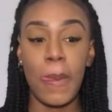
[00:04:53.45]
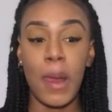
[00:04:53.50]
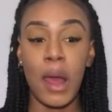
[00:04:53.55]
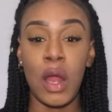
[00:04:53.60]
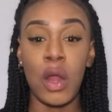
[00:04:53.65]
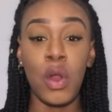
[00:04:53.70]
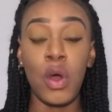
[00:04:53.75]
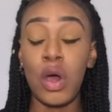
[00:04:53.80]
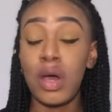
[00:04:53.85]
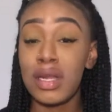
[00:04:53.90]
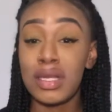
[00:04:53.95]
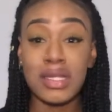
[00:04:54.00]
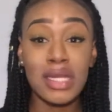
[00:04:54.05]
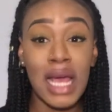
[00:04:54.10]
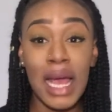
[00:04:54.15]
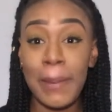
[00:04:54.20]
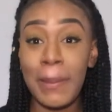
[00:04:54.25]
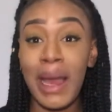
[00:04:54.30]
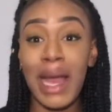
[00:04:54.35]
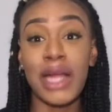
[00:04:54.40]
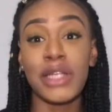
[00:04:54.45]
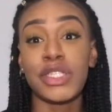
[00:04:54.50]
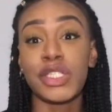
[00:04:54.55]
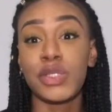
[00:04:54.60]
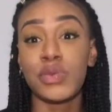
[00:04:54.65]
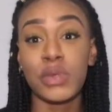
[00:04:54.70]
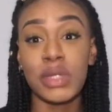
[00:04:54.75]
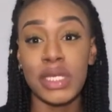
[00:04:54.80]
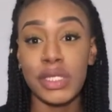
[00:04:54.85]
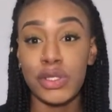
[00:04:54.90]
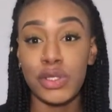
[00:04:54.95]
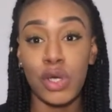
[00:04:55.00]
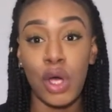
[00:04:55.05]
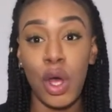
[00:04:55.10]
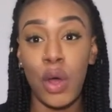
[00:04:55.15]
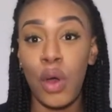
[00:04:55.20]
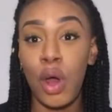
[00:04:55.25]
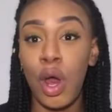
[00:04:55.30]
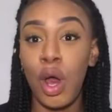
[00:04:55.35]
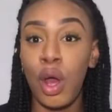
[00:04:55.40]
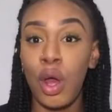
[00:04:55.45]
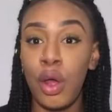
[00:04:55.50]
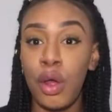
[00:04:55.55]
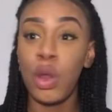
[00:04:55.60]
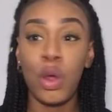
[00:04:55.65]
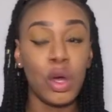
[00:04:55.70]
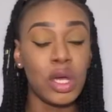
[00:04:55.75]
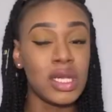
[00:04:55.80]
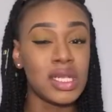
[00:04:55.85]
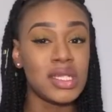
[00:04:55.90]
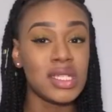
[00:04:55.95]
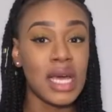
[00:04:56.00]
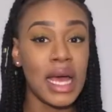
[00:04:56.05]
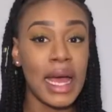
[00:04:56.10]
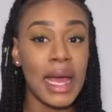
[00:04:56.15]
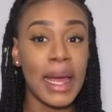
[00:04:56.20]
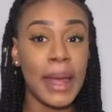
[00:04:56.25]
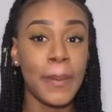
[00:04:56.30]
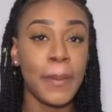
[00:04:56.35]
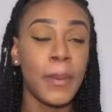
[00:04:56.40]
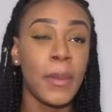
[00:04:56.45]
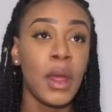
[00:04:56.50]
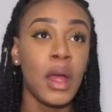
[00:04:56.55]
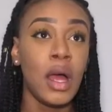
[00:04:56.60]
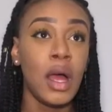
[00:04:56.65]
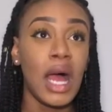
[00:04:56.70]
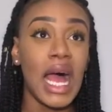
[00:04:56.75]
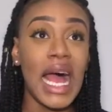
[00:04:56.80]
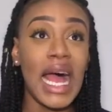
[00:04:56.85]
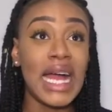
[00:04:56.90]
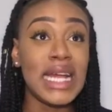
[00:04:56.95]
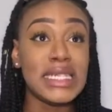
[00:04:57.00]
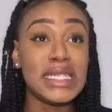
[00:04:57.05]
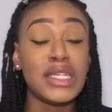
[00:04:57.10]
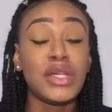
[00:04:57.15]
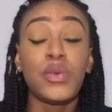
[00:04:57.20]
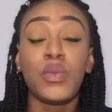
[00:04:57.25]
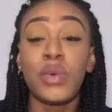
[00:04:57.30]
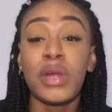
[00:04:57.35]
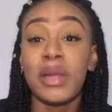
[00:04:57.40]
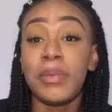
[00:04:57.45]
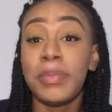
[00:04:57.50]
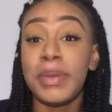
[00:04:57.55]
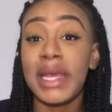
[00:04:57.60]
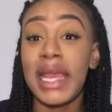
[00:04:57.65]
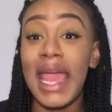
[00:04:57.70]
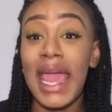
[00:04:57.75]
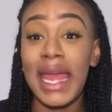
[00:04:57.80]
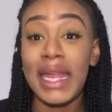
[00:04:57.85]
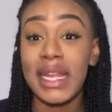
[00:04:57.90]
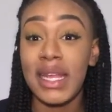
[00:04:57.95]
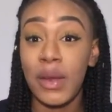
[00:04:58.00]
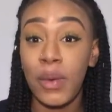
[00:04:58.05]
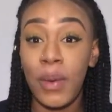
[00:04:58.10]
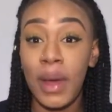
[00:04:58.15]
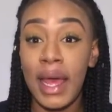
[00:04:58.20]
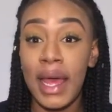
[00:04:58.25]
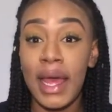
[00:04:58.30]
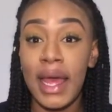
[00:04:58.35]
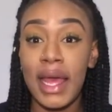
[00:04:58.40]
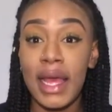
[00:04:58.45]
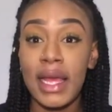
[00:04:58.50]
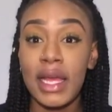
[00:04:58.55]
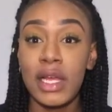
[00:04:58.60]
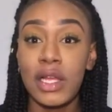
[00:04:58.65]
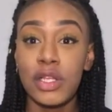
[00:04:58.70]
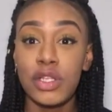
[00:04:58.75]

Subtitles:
A lot of the time I just wanted to go home. A lot of the time I didn't want to be anywhere.